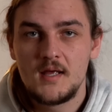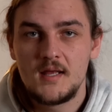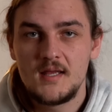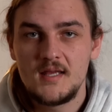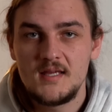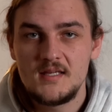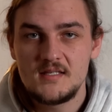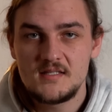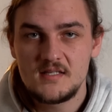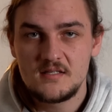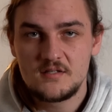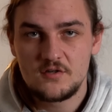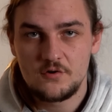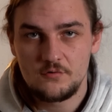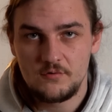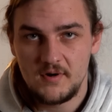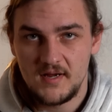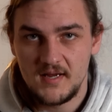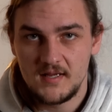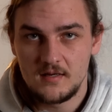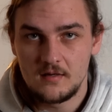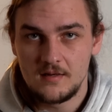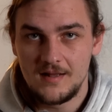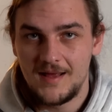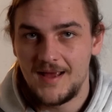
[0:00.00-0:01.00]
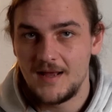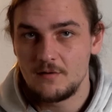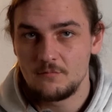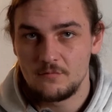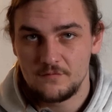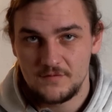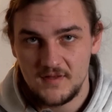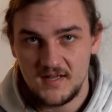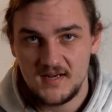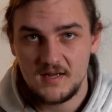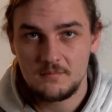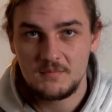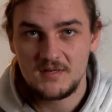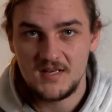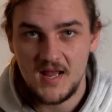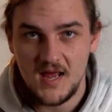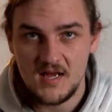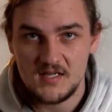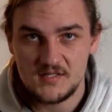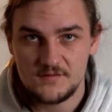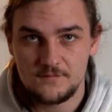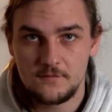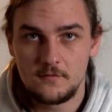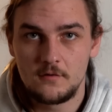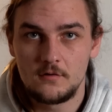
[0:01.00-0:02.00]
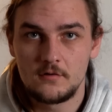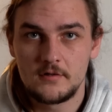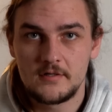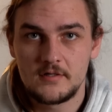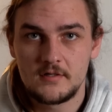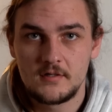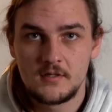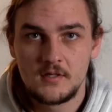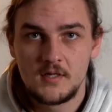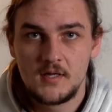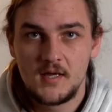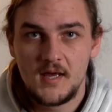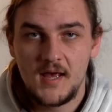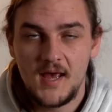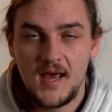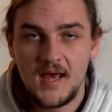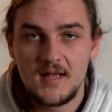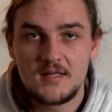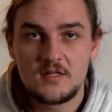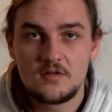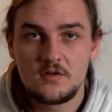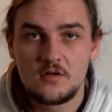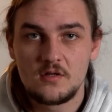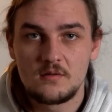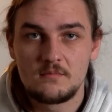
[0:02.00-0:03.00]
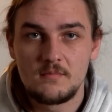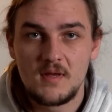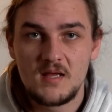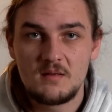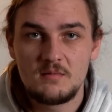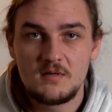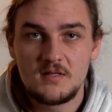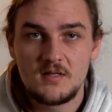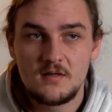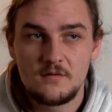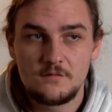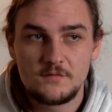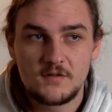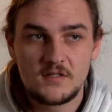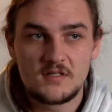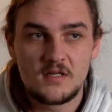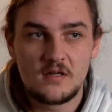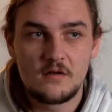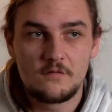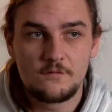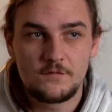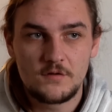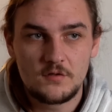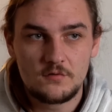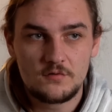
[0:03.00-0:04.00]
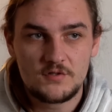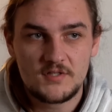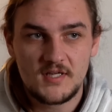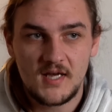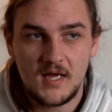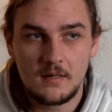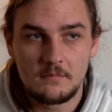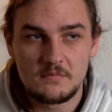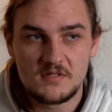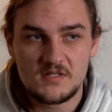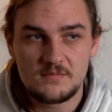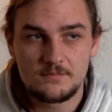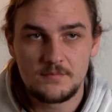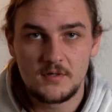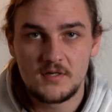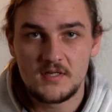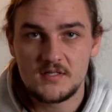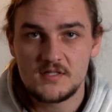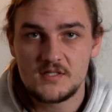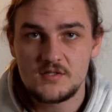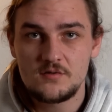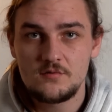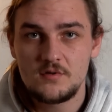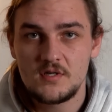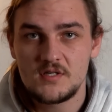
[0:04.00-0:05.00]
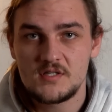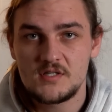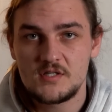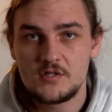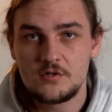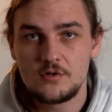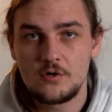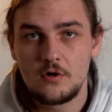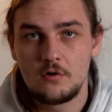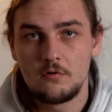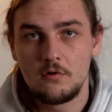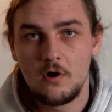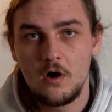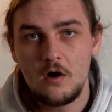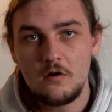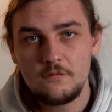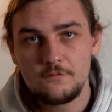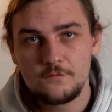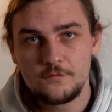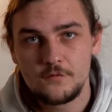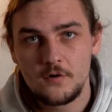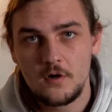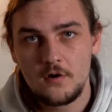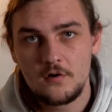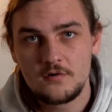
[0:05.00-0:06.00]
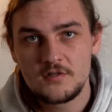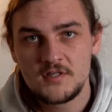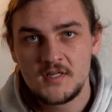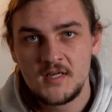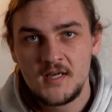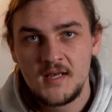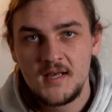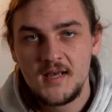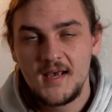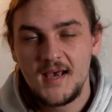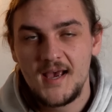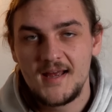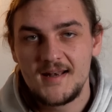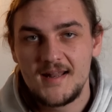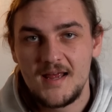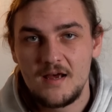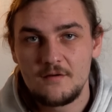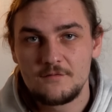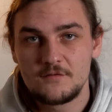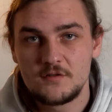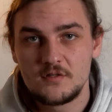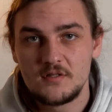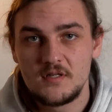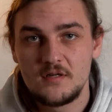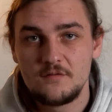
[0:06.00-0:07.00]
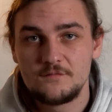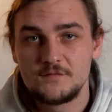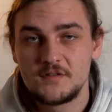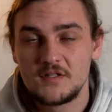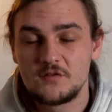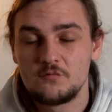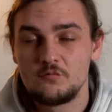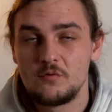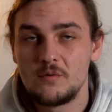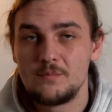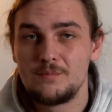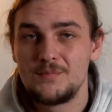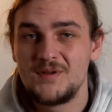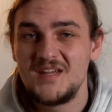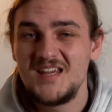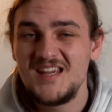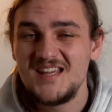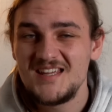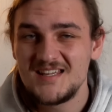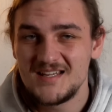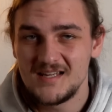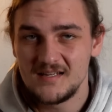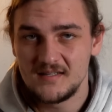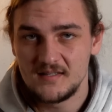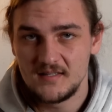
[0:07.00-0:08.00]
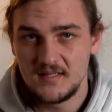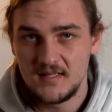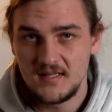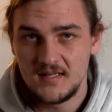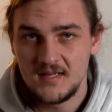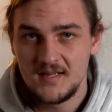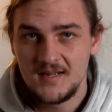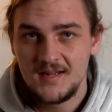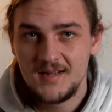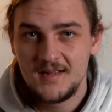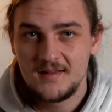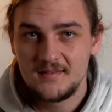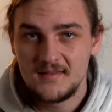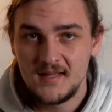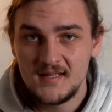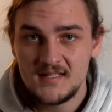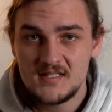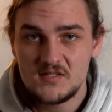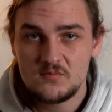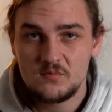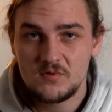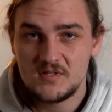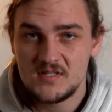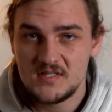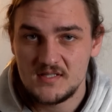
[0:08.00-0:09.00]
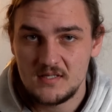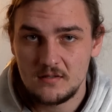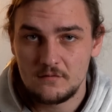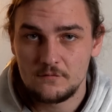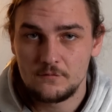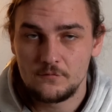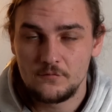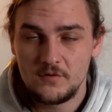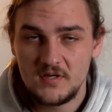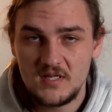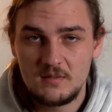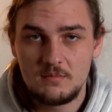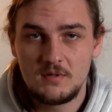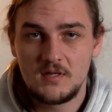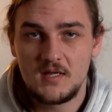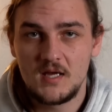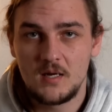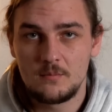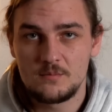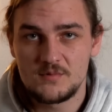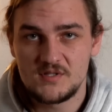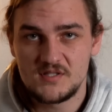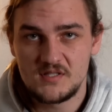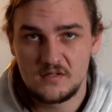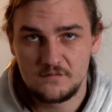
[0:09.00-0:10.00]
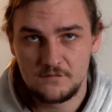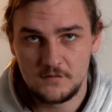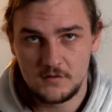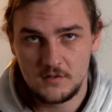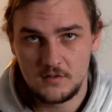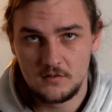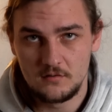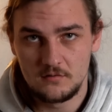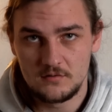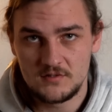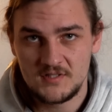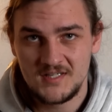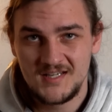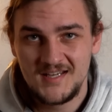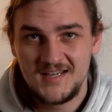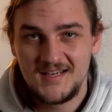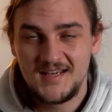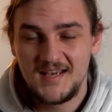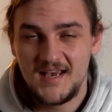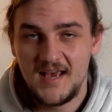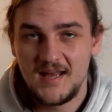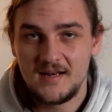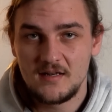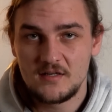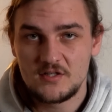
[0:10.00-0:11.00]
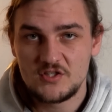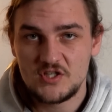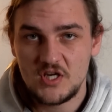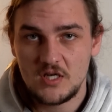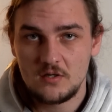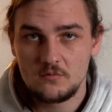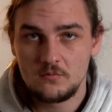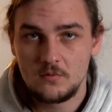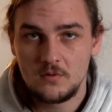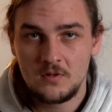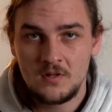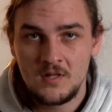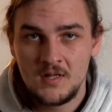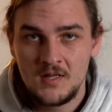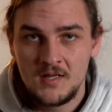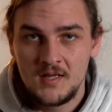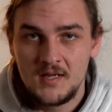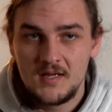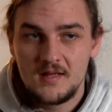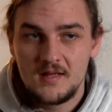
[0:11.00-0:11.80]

easy terrain and with that I mean asphalt. And you could maybe lift it a few times, but as soon as you go off road and have to lift it repeatedly, that's when stuff really becomes difficult. And in general,